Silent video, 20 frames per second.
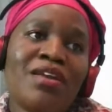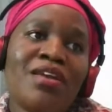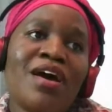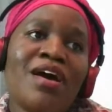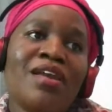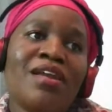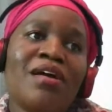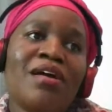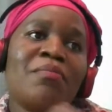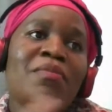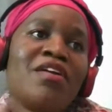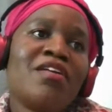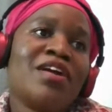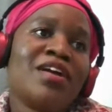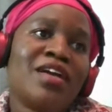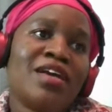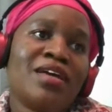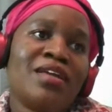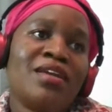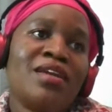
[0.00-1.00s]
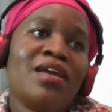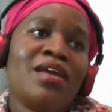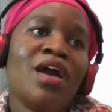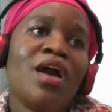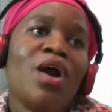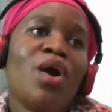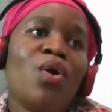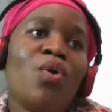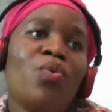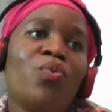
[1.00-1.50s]
non-American,
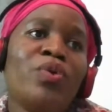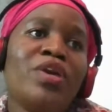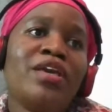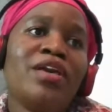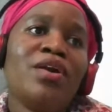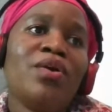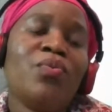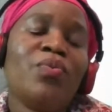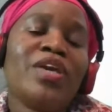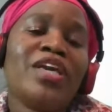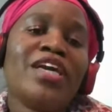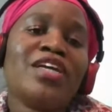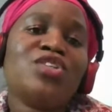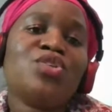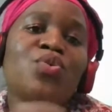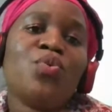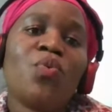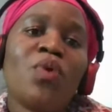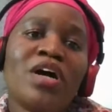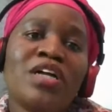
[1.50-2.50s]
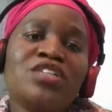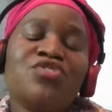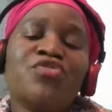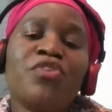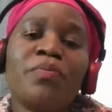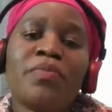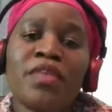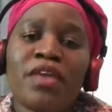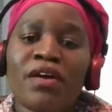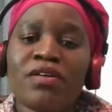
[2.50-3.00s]
we get to watch
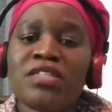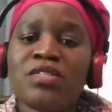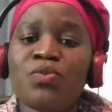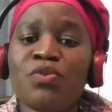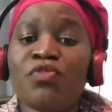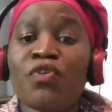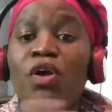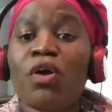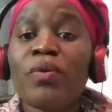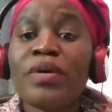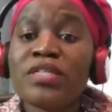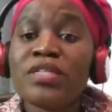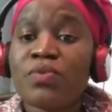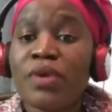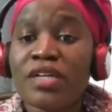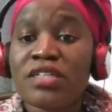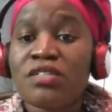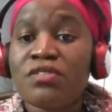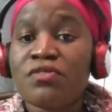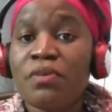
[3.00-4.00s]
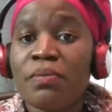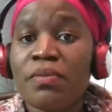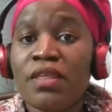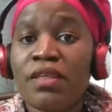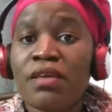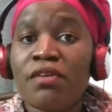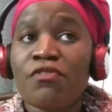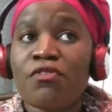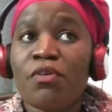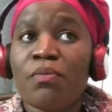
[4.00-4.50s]
from the outside. We've always watched from
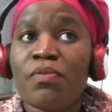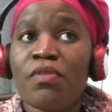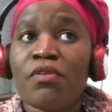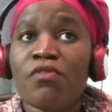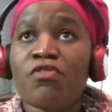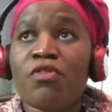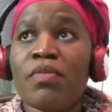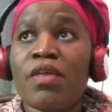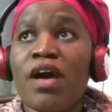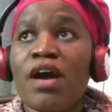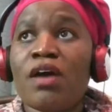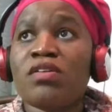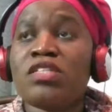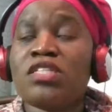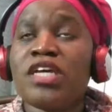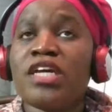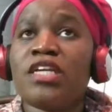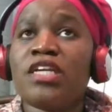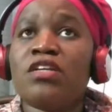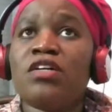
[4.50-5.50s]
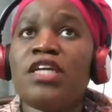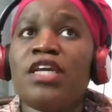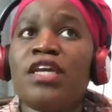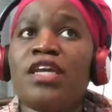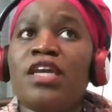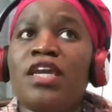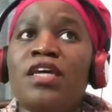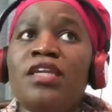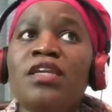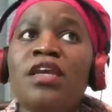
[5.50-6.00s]
the outside
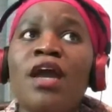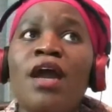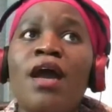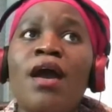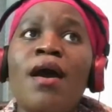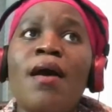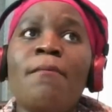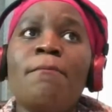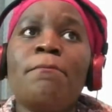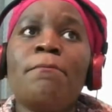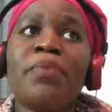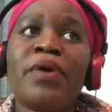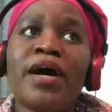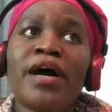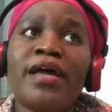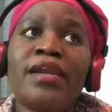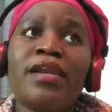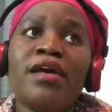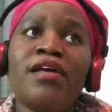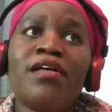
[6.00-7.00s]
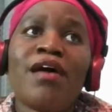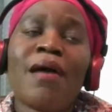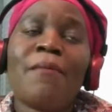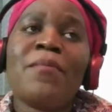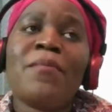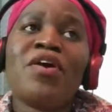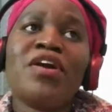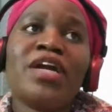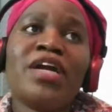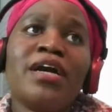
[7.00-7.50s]
looking in, but
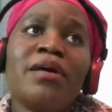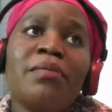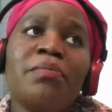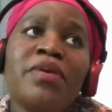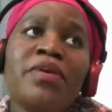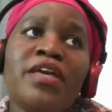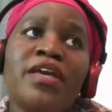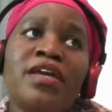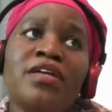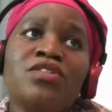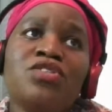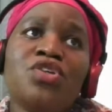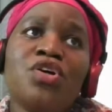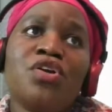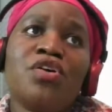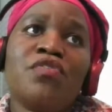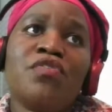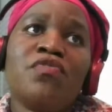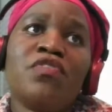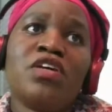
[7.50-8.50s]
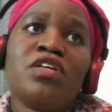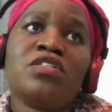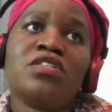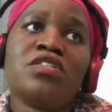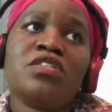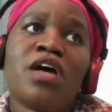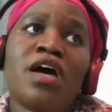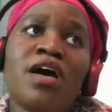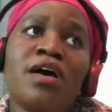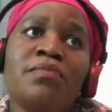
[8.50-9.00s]
America being sort of
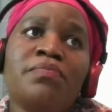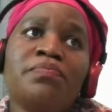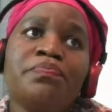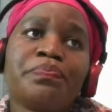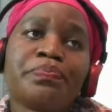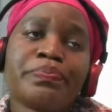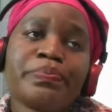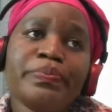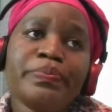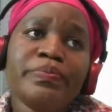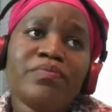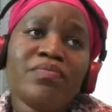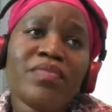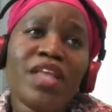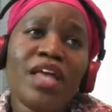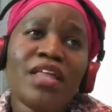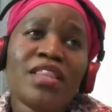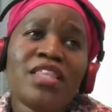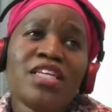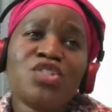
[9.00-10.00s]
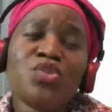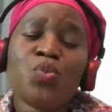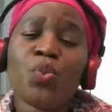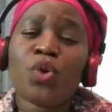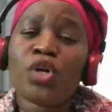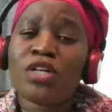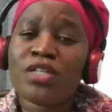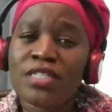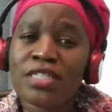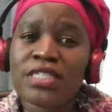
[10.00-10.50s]
this
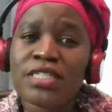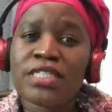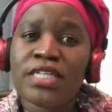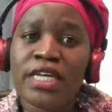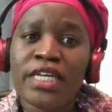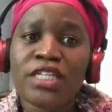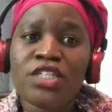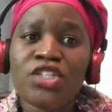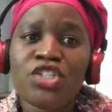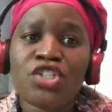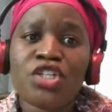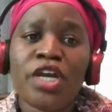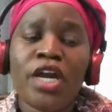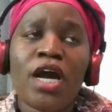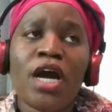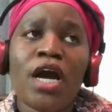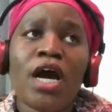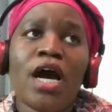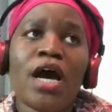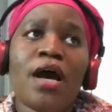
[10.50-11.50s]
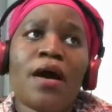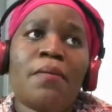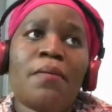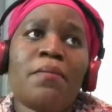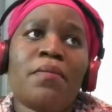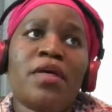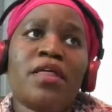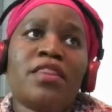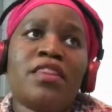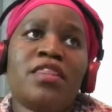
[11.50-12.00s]
world stage,
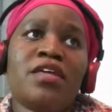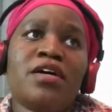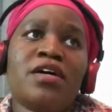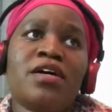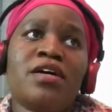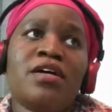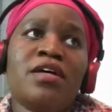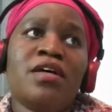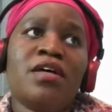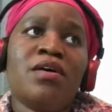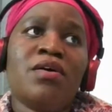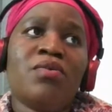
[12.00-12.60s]
the